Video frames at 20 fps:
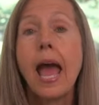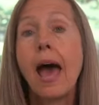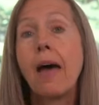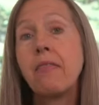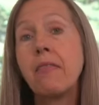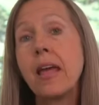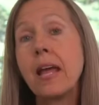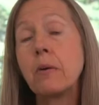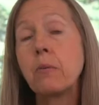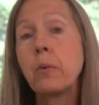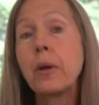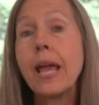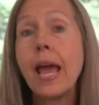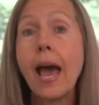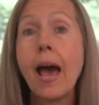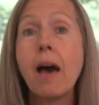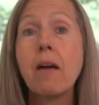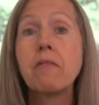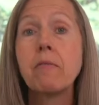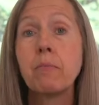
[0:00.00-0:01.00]
And then we
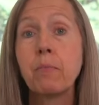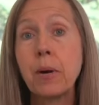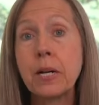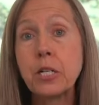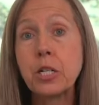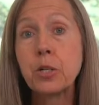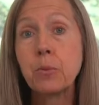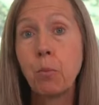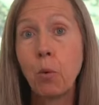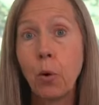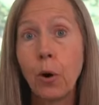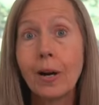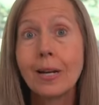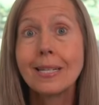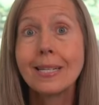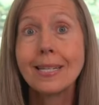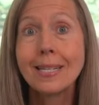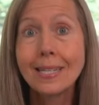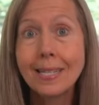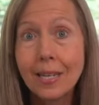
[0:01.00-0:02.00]
have much more
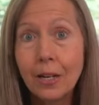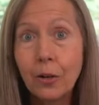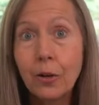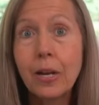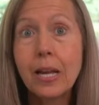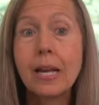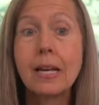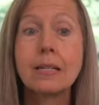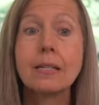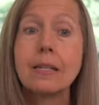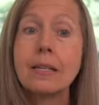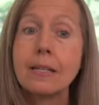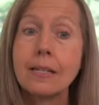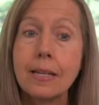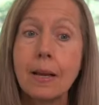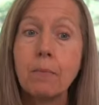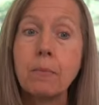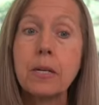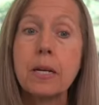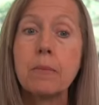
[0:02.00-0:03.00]
serious
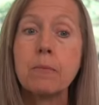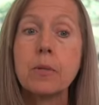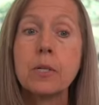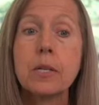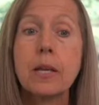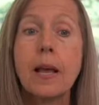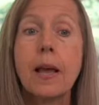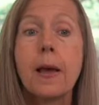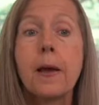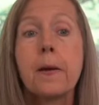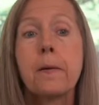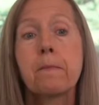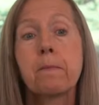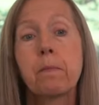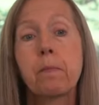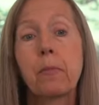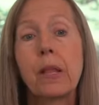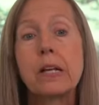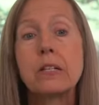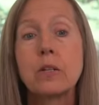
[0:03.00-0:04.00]
symptoms.
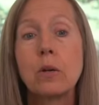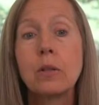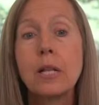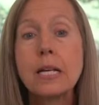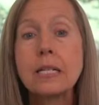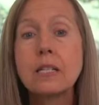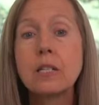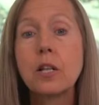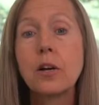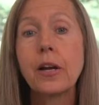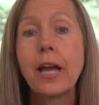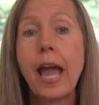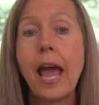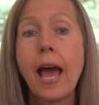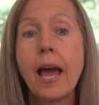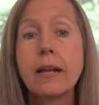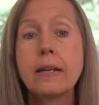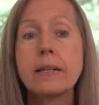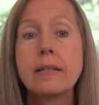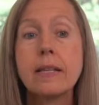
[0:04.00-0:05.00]
So let's look
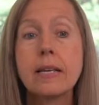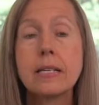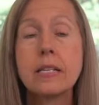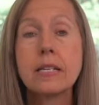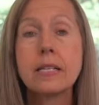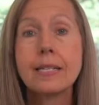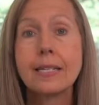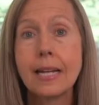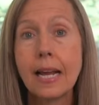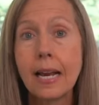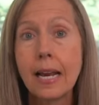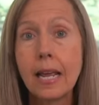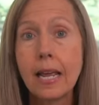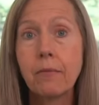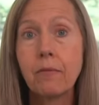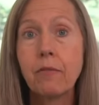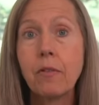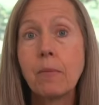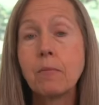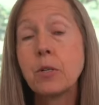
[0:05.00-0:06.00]
at this study
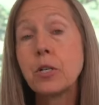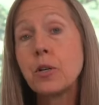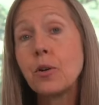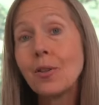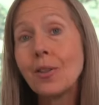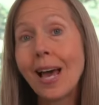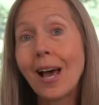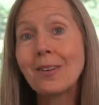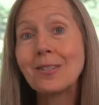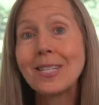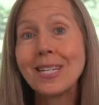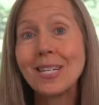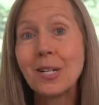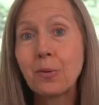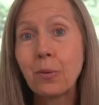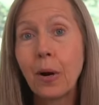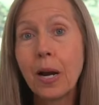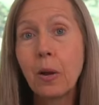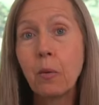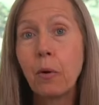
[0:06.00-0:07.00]
from
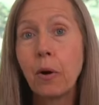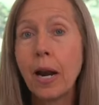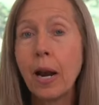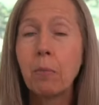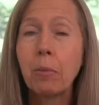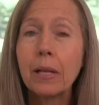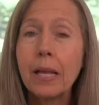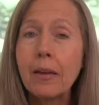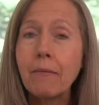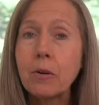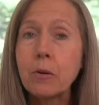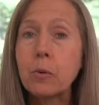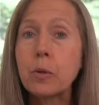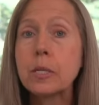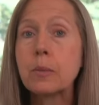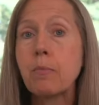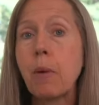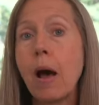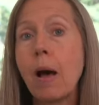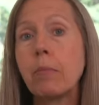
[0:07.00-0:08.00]
2021. I believe it
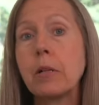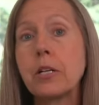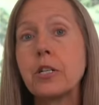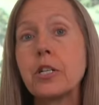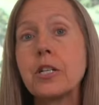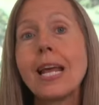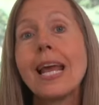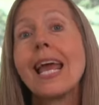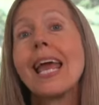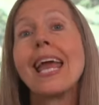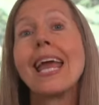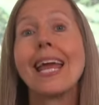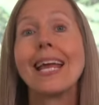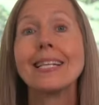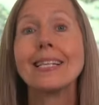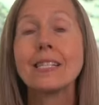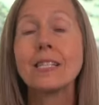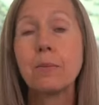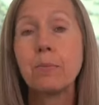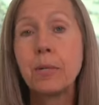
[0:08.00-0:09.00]
was published
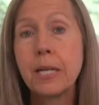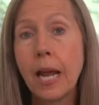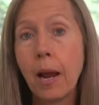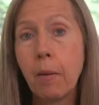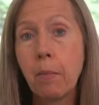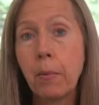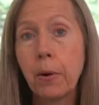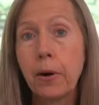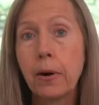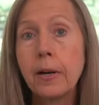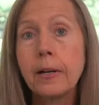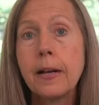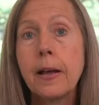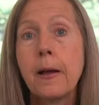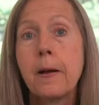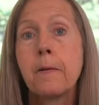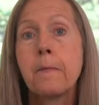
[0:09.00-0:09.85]
in September.